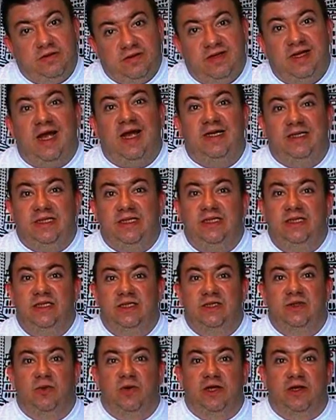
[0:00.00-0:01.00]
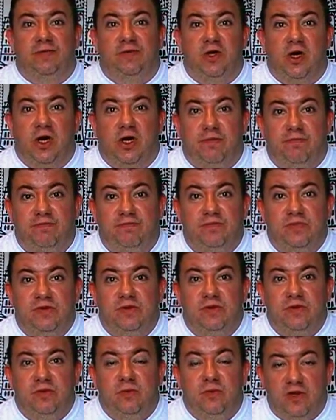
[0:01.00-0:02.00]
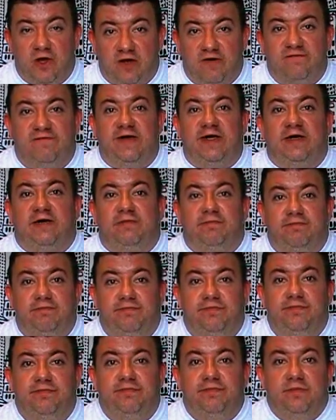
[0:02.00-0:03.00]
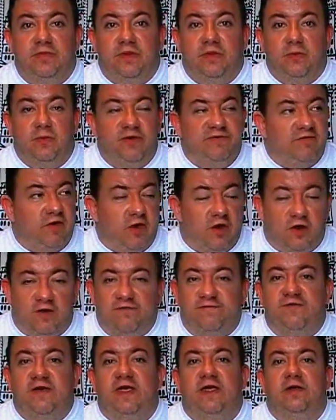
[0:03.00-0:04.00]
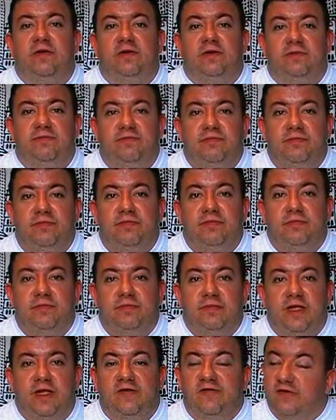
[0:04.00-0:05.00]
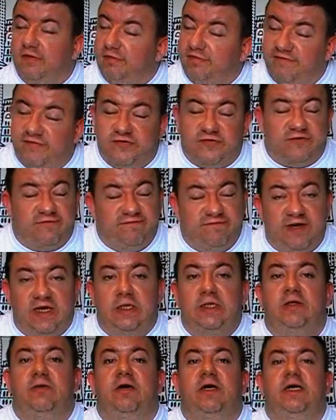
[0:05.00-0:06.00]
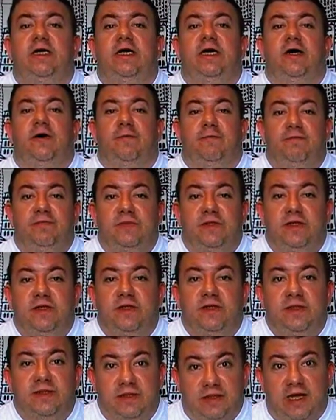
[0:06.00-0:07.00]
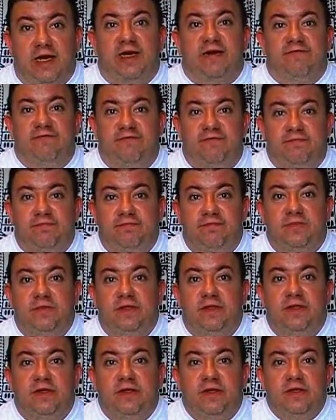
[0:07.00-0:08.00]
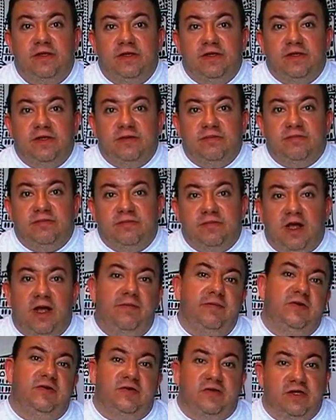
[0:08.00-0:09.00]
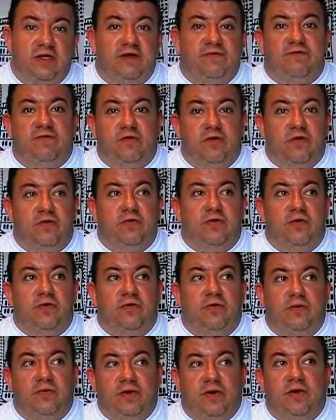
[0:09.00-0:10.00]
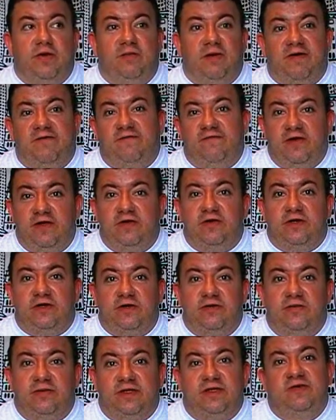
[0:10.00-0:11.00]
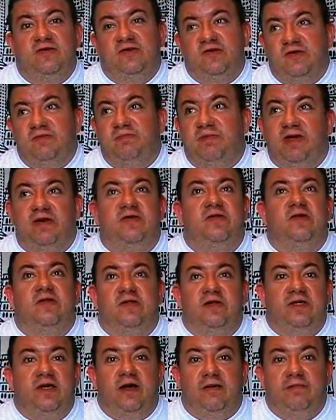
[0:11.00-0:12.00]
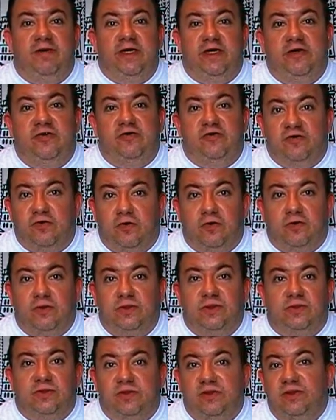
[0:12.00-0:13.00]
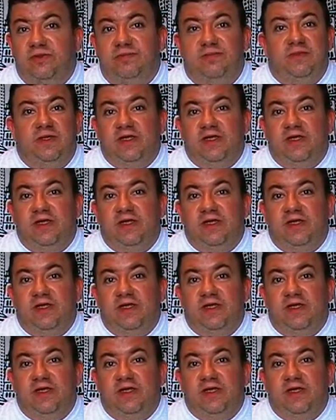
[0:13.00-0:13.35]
Guys, here's a wake-up call. We all fail. We've all failed, and some of us are failing right now. It's life. Obviously, if you don't know well about failure, well, it's just basically not meeting your goals or a